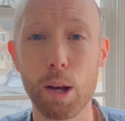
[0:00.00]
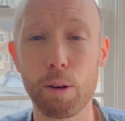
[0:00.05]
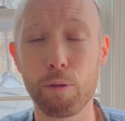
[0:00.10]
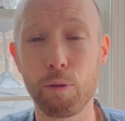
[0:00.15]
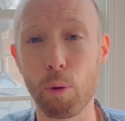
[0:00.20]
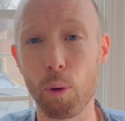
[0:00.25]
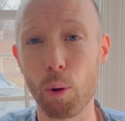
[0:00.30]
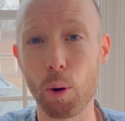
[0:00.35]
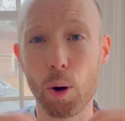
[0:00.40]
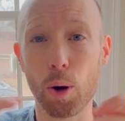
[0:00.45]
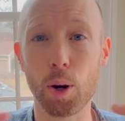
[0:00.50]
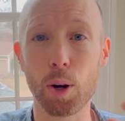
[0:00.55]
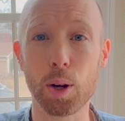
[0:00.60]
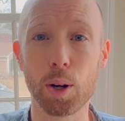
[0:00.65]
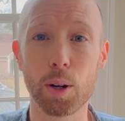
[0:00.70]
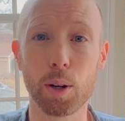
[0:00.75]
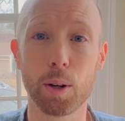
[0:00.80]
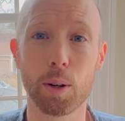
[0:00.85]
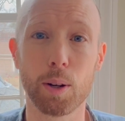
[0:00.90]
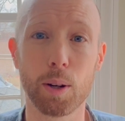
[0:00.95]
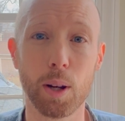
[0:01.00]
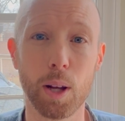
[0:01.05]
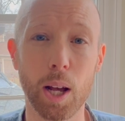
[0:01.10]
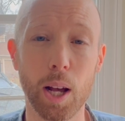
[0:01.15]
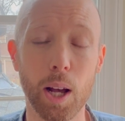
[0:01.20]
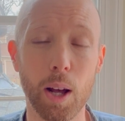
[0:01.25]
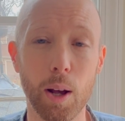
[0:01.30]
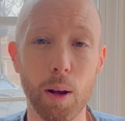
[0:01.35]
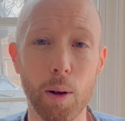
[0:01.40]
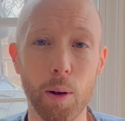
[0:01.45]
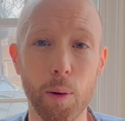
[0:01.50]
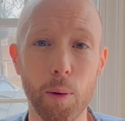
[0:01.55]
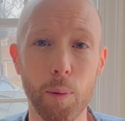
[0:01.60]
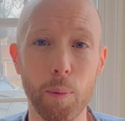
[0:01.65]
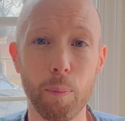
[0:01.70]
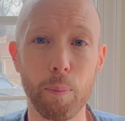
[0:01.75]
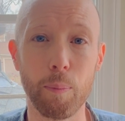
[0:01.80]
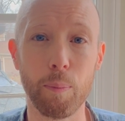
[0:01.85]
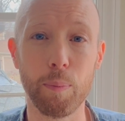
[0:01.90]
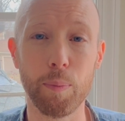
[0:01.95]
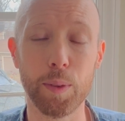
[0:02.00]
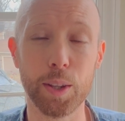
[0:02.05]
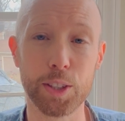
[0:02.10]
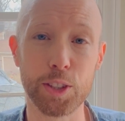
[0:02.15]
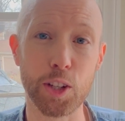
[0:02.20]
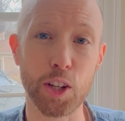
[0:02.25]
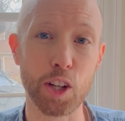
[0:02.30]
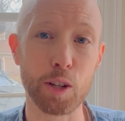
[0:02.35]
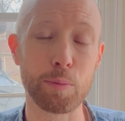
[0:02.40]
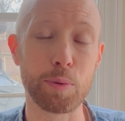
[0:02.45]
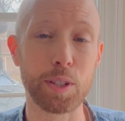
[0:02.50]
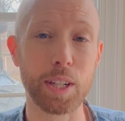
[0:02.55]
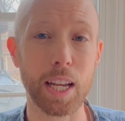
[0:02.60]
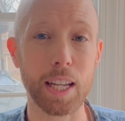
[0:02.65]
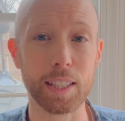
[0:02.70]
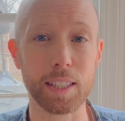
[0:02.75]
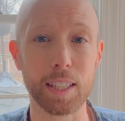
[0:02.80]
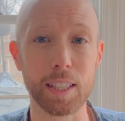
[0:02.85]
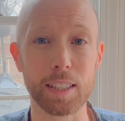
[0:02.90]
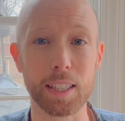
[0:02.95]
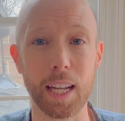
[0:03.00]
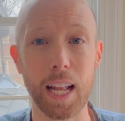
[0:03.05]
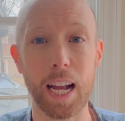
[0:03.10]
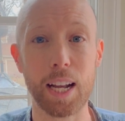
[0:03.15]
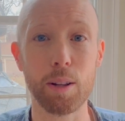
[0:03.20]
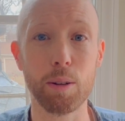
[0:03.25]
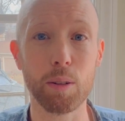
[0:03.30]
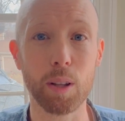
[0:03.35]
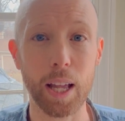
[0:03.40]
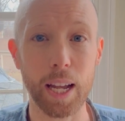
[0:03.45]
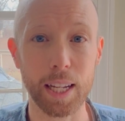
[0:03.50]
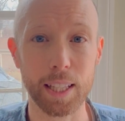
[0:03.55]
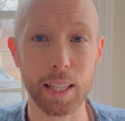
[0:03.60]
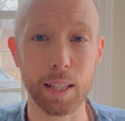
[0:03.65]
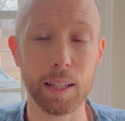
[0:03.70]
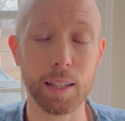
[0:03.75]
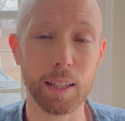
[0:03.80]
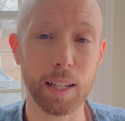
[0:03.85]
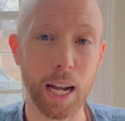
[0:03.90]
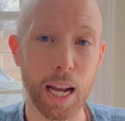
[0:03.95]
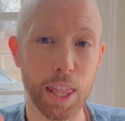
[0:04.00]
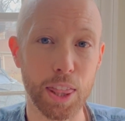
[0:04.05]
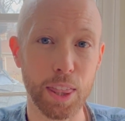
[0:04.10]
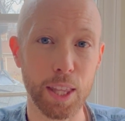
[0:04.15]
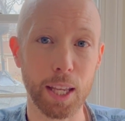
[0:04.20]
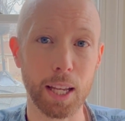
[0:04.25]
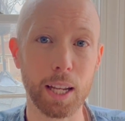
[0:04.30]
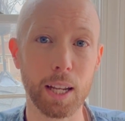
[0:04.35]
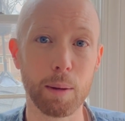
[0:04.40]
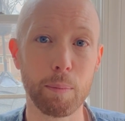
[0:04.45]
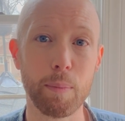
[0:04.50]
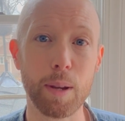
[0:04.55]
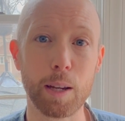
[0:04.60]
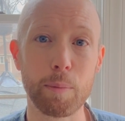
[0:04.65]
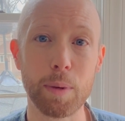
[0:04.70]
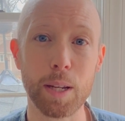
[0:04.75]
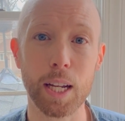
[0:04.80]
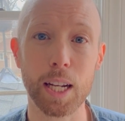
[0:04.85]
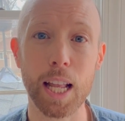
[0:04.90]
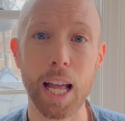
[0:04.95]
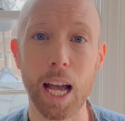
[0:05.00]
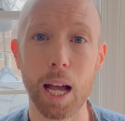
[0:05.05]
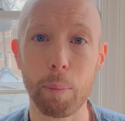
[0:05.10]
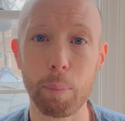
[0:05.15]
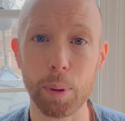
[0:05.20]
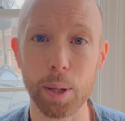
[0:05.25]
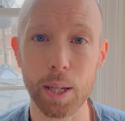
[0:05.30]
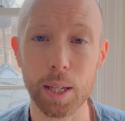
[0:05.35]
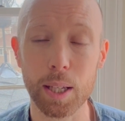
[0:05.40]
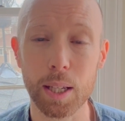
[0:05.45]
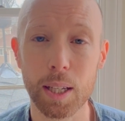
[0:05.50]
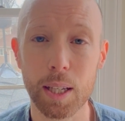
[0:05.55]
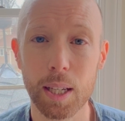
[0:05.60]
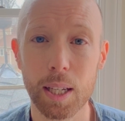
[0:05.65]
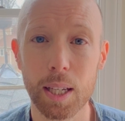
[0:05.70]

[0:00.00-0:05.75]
for the circumstances that I don't like, that I think make me unhappy.